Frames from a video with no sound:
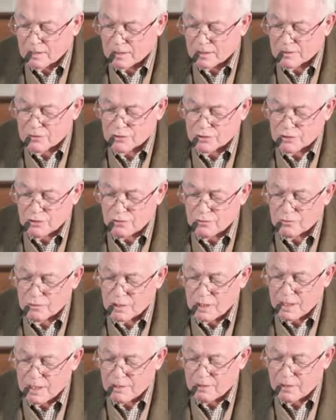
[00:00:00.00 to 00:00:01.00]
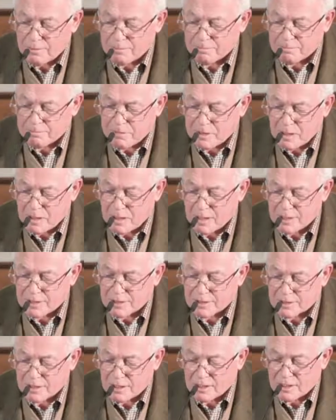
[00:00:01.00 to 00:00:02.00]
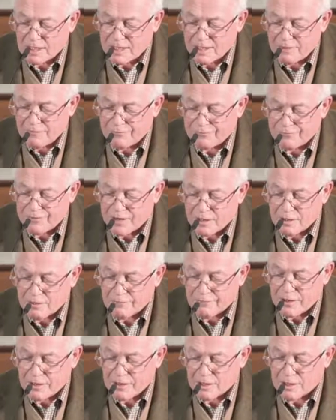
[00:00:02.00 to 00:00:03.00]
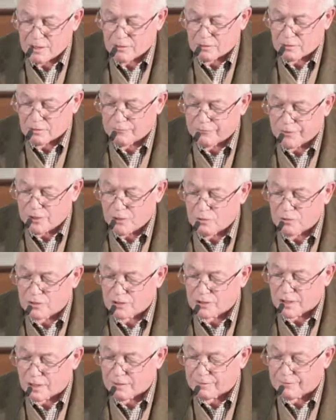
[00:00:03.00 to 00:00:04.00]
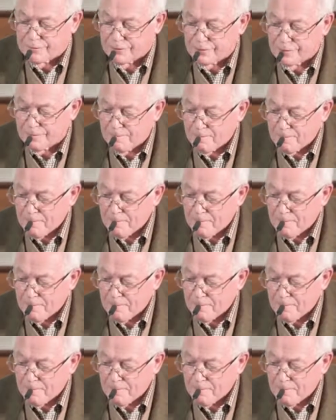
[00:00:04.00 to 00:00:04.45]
can soon clear up and leave very, very little foodstuffs